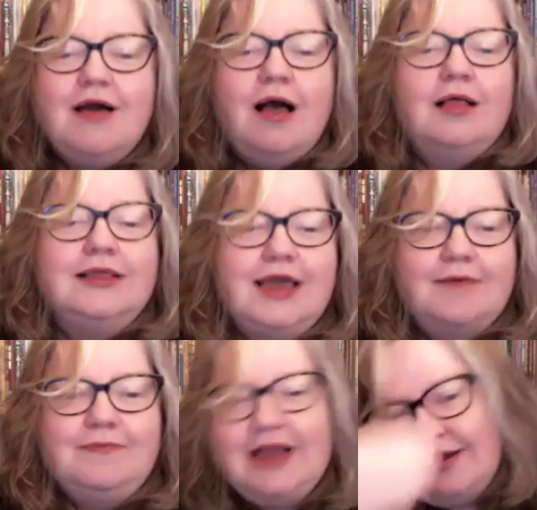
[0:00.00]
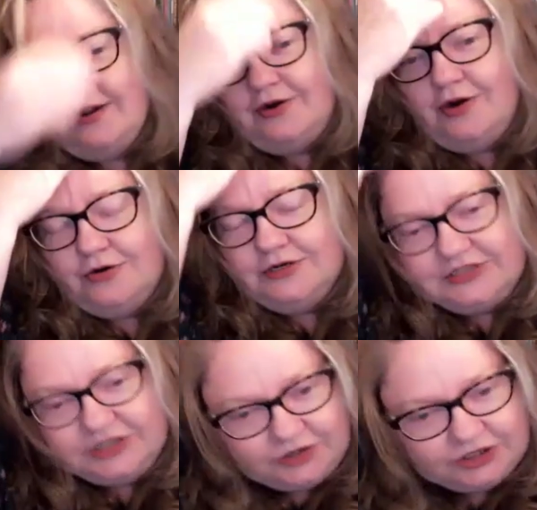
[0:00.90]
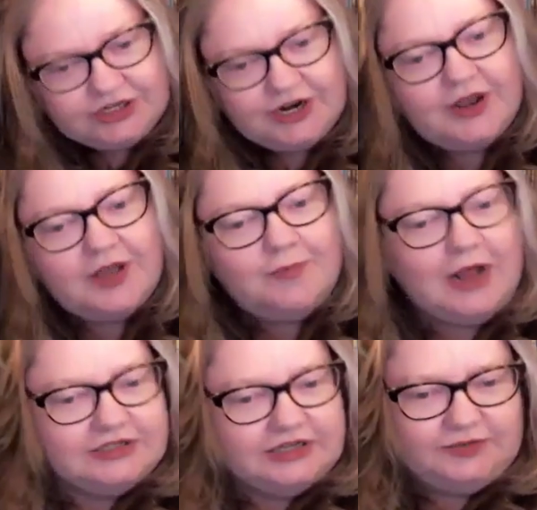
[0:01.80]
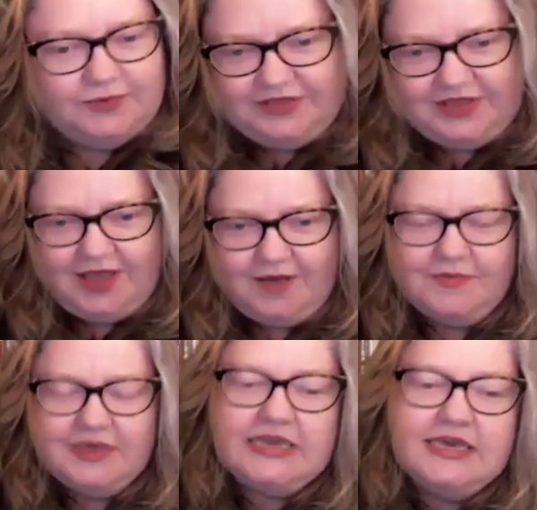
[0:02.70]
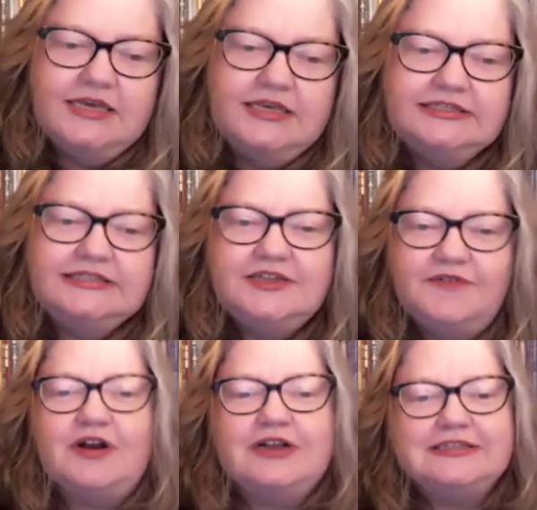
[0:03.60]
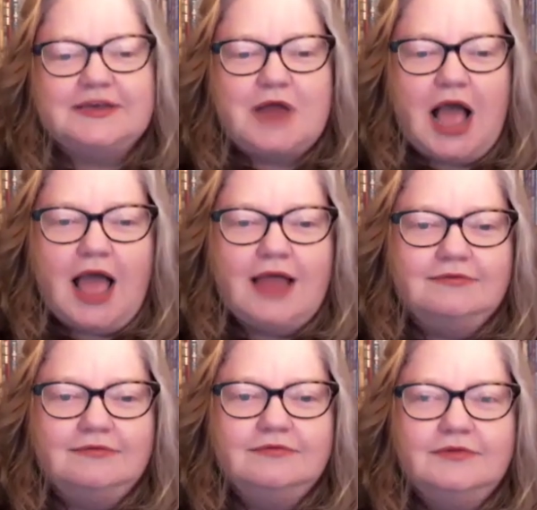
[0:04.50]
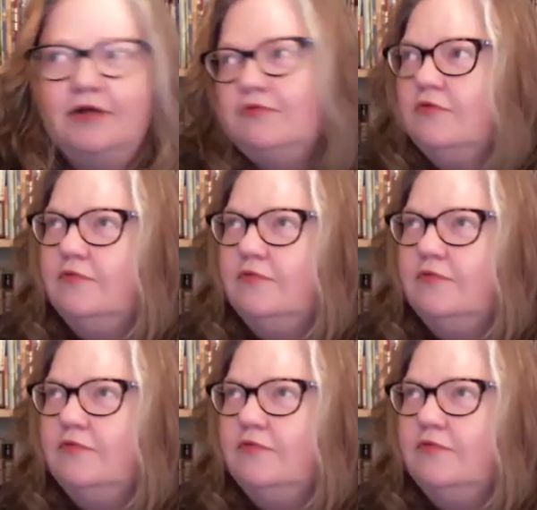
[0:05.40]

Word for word: calling up an editor or sharing a project with them is different because I'm not, you know,